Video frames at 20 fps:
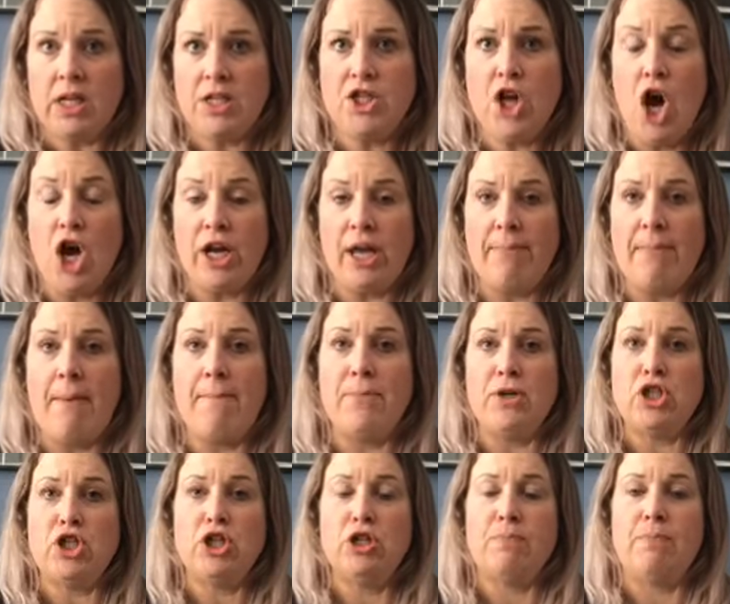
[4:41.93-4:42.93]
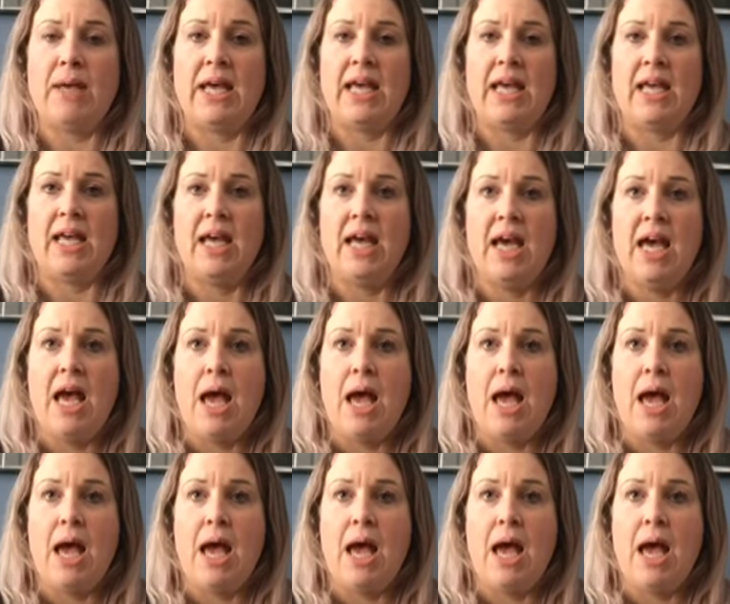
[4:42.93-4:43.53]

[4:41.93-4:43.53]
Target member should be.